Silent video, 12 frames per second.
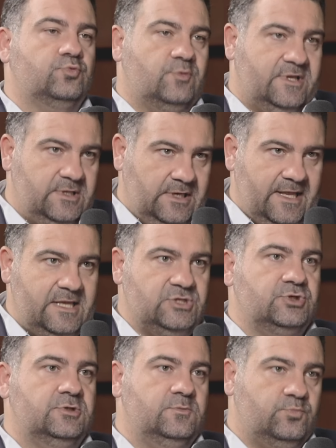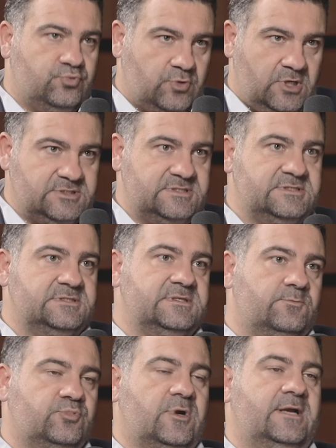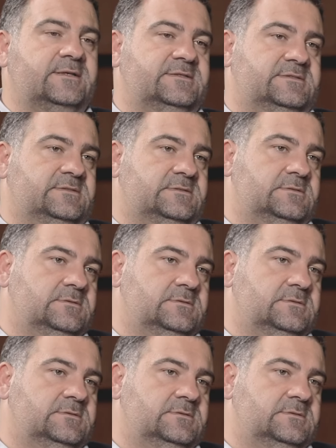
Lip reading: regulation, processes, and practices?